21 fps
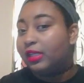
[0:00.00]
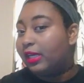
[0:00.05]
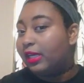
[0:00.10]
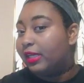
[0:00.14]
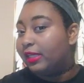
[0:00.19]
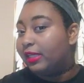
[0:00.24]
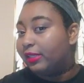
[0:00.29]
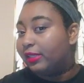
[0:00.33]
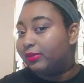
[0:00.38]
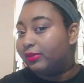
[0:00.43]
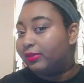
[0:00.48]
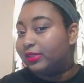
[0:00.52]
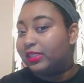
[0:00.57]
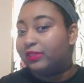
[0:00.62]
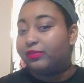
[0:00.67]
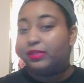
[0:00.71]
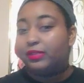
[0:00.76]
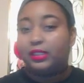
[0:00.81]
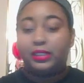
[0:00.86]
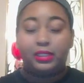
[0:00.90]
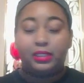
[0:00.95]
And there will
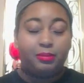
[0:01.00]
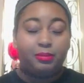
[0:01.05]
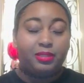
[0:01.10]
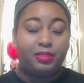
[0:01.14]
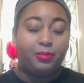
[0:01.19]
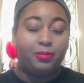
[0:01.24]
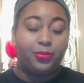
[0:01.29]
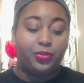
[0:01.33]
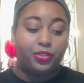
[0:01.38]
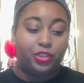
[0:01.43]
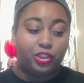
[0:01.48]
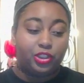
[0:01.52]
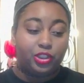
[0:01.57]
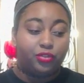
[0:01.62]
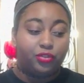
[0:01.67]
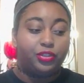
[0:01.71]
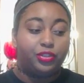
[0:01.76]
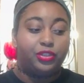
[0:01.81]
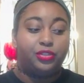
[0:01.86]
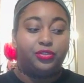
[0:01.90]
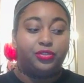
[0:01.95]
definitely be more
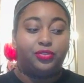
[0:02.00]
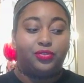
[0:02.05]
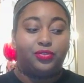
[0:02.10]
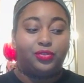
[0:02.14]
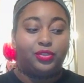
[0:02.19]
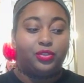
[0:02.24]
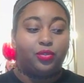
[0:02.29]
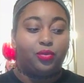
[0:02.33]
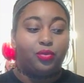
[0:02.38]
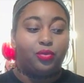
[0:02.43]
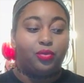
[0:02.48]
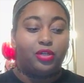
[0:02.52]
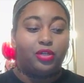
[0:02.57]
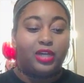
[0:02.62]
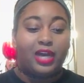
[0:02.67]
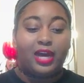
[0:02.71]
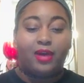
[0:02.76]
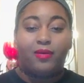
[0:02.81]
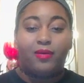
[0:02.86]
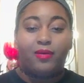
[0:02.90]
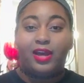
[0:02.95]
tutorials or
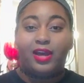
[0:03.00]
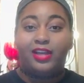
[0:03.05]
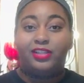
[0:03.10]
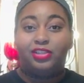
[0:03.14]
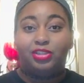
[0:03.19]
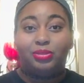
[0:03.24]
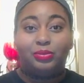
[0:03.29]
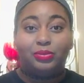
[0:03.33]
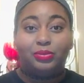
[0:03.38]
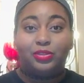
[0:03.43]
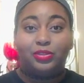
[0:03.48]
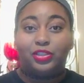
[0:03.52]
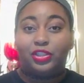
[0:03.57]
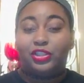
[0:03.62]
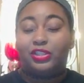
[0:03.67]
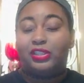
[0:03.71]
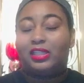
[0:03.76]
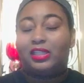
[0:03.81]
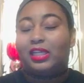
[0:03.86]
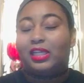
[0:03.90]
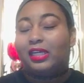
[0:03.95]
how I do
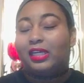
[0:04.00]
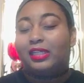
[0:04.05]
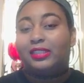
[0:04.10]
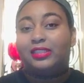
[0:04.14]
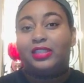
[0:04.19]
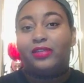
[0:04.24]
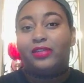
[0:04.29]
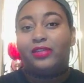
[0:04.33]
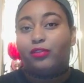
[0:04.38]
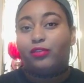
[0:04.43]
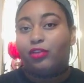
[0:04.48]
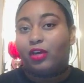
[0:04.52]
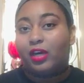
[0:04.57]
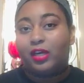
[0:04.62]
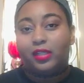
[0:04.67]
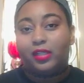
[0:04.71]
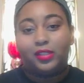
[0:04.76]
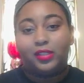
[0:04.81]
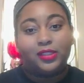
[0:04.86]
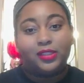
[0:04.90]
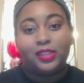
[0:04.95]
certain things if you
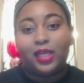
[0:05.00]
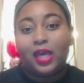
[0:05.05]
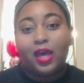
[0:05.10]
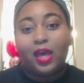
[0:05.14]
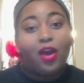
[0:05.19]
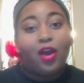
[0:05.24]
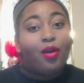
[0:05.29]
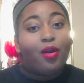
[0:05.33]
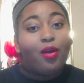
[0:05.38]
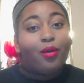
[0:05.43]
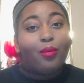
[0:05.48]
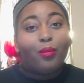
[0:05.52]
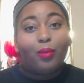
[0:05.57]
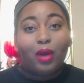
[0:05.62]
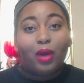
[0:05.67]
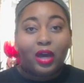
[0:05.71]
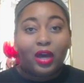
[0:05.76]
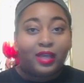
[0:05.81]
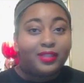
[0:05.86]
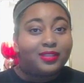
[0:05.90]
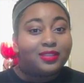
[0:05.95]
guys
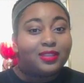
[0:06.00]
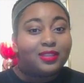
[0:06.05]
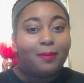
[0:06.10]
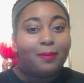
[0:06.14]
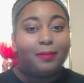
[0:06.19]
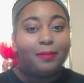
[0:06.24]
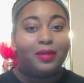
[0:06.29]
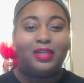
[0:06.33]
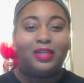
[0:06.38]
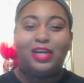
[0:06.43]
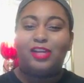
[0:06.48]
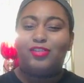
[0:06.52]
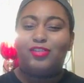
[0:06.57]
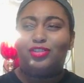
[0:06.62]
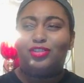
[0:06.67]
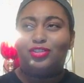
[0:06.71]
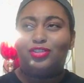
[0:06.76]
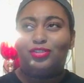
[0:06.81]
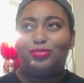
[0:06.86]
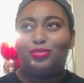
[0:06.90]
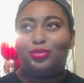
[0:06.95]
want. But I
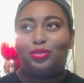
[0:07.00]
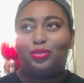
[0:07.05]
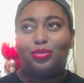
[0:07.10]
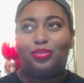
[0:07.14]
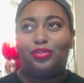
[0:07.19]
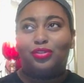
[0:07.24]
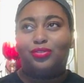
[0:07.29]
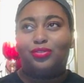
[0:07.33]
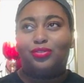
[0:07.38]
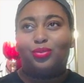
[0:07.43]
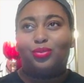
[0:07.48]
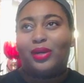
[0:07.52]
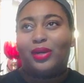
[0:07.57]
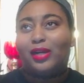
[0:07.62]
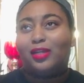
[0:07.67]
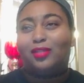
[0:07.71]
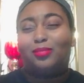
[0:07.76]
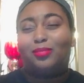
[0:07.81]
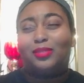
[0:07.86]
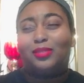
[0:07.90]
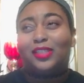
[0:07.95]
usually do tutorials
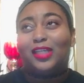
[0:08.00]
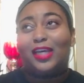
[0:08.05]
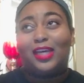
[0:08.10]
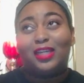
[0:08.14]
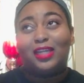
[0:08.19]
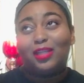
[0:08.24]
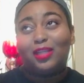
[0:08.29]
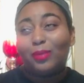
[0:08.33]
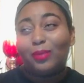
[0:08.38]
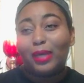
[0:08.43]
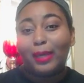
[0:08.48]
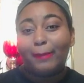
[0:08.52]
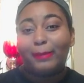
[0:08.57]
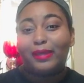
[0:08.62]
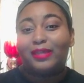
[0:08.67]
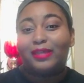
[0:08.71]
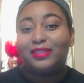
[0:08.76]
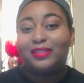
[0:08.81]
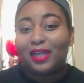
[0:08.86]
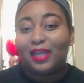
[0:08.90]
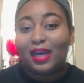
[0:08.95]
randomly anyway
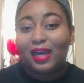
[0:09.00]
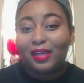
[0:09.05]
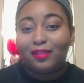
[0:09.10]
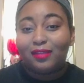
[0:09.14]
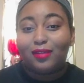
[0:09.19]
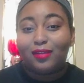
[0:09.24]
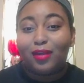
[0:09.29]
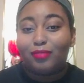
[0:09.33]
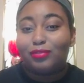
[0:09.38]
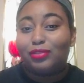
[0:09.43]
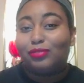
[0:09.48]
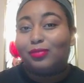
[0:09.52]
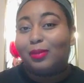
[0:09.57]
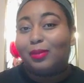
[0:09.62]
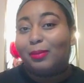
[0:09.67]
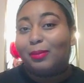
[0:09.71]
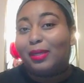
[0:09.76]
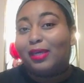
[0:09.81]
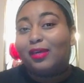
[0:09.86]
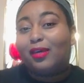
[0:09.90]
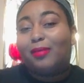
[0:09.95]
because I love doing my
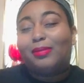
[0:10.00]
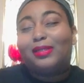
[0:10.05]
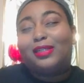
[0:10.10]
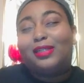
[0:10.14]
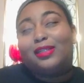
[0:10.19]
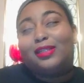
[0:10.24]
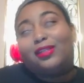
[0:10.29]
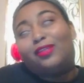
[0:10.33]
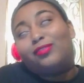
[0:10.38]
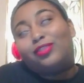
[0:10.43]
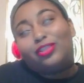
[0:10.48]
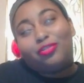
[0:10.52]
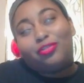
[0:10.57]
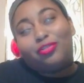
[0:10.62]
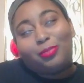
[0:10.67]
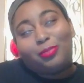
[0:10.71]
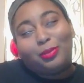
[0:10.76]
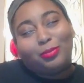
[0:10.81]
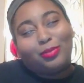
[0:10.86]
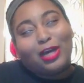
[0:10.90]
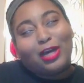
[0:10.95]
makeup and I love showing
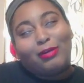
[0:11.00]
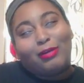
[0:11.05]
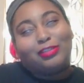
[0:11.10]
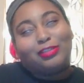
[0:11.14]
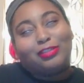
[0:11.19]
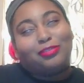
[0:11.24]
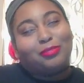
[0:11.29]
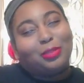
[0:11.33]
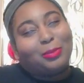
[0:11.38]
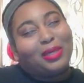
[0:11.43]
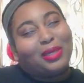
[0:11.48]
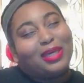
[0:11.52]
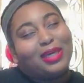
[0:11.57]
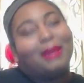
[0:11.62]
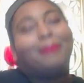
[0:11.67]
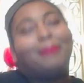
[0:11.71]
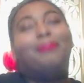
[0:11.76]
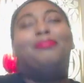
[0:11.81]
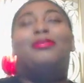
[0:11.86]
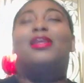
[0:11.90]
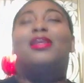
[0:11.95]
people how I do my
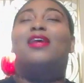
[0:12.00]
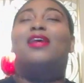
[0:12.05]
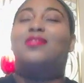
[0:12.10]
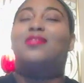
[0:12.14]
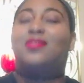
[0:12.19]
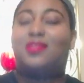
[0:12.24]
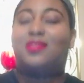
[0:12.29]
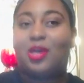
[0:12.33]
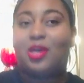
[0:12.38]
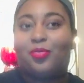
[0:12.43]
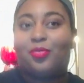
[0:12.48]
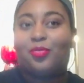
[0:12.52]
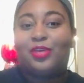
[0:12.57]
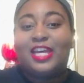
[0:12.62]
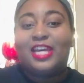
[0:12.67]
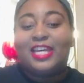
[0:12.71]
makeup. So